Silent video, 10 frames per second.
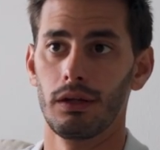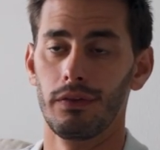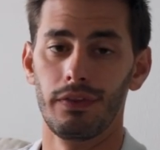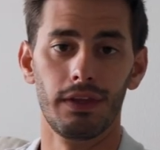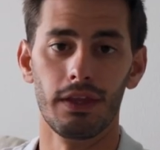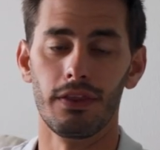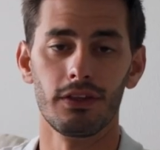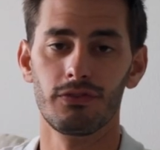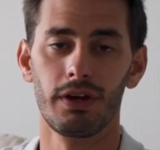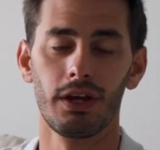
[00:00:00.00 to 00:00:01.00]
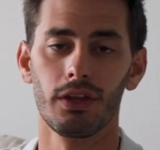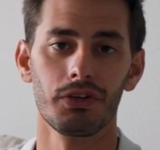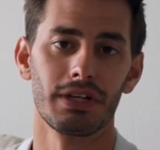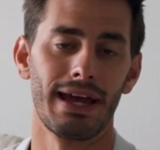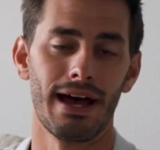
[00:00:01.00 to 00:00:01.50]
This video
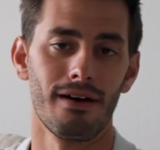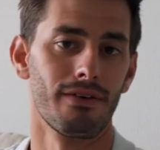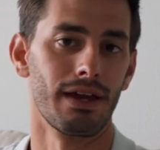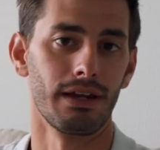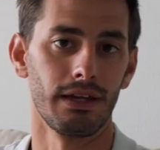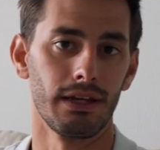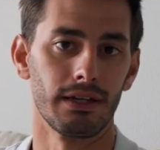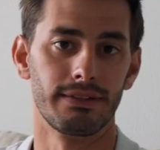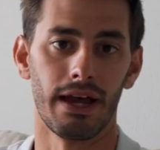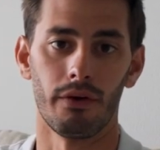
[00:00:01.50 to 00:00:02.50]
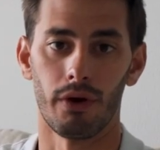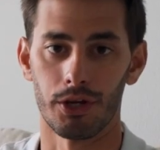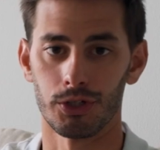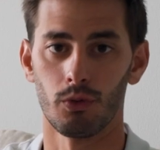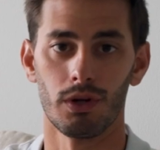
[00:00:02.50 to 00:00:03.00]
doesn't have any
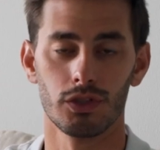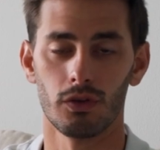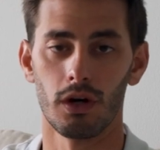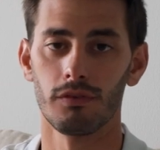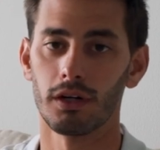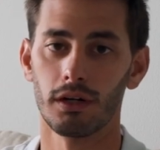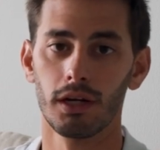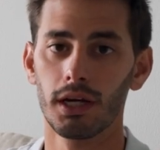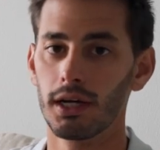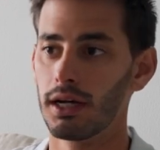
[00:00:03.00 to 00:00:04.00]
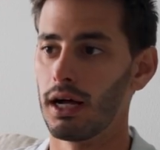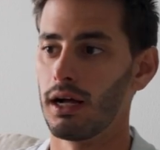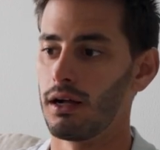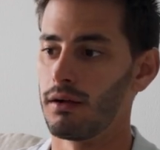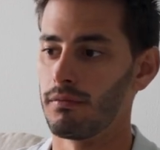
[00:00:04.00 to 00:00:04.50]
direction whatsoever.
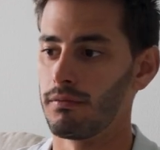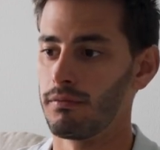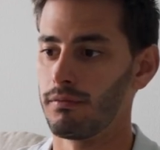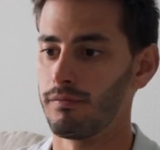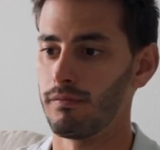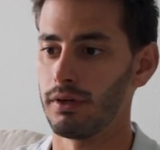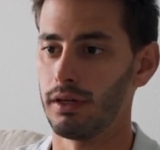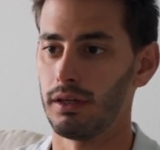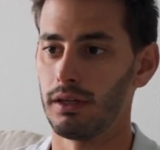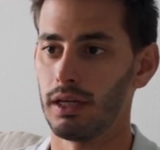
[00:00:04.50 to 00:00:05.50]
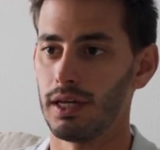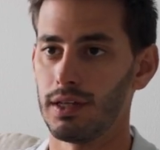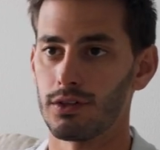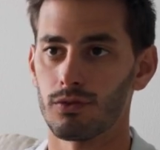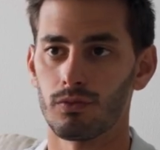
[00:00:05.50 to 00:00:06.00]
Um,
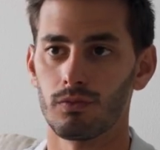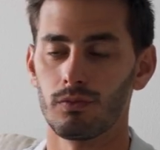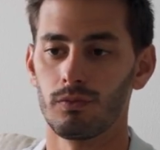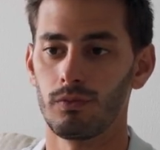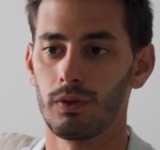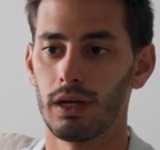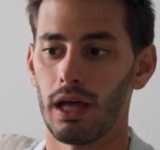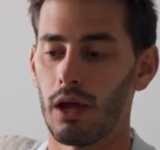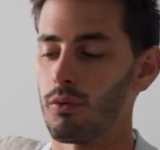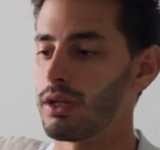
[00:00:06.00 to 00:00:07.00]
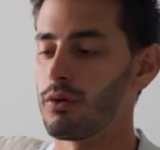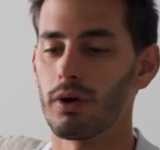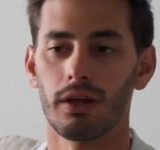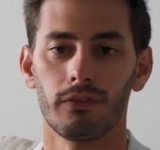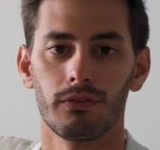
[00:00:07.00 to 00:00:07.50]
it's I really
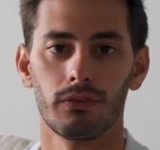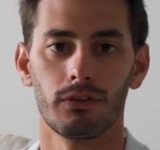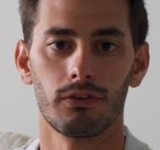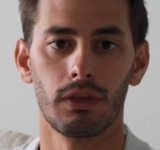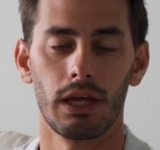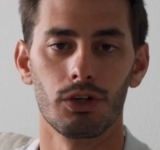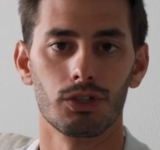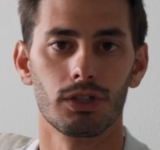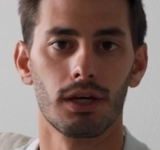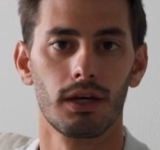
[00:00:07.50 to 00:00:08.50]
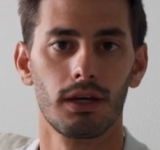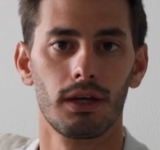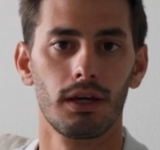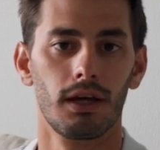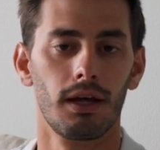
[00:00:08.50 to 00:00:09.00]
want to I just
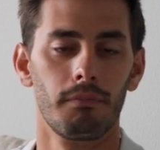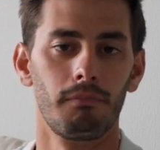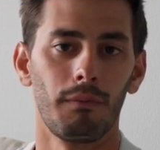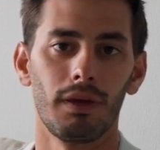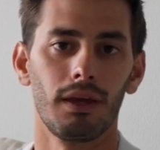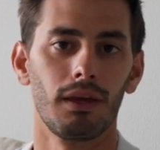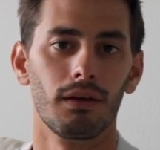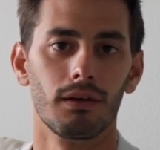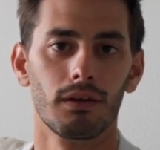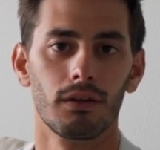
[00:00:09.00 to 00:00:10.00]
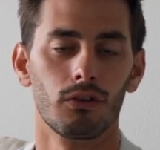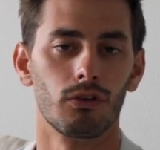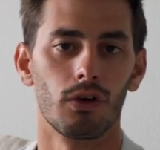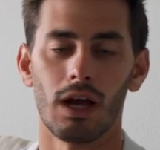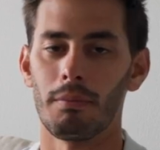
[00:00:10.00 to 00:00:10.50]
maybe
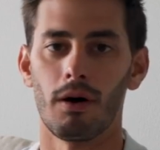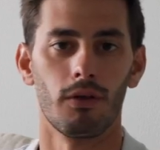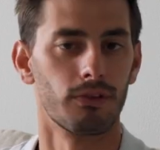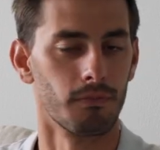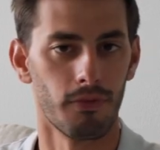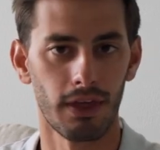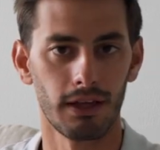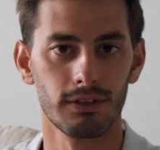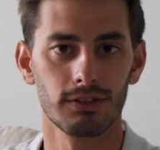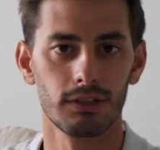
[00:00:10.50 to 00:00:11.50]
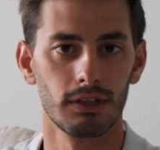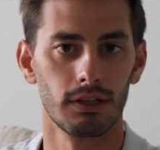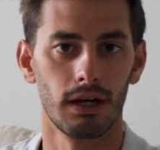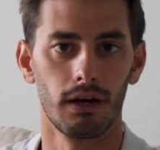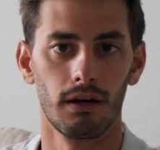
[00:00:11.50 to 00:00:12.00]
talk about some things
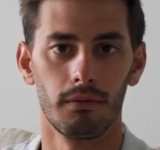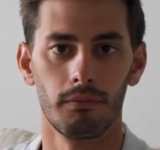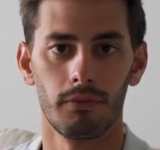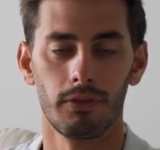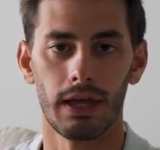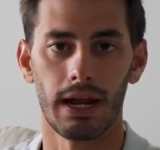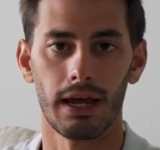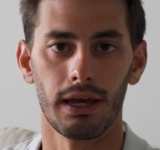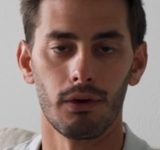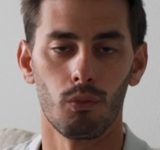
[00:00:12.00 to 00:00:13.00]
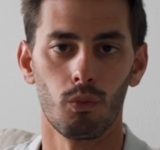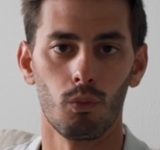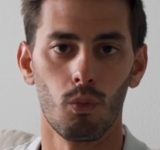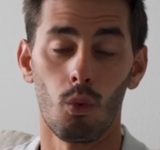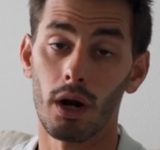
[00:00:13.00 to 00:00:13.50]
that I
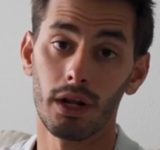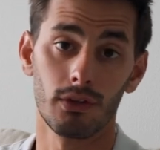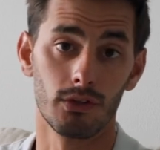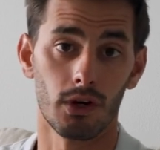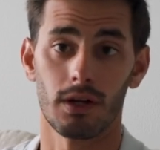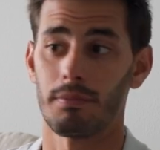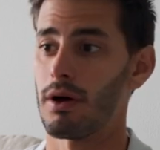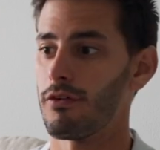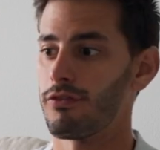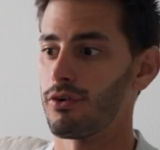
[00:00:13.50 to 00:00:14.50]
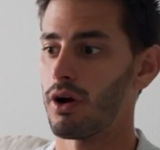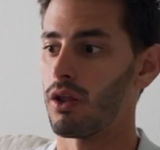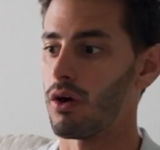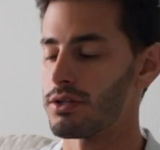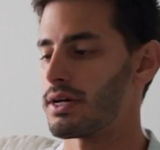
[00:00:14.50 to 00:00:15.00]
wanted to talk about for a
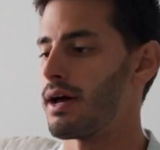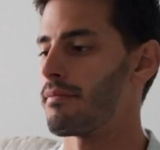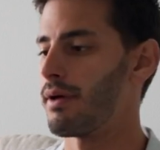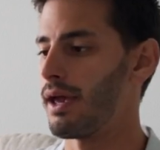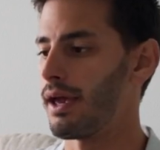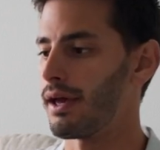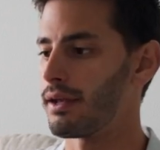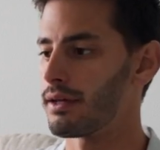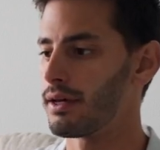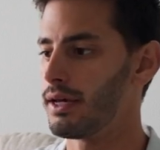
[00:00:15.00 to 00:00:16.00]
long time, and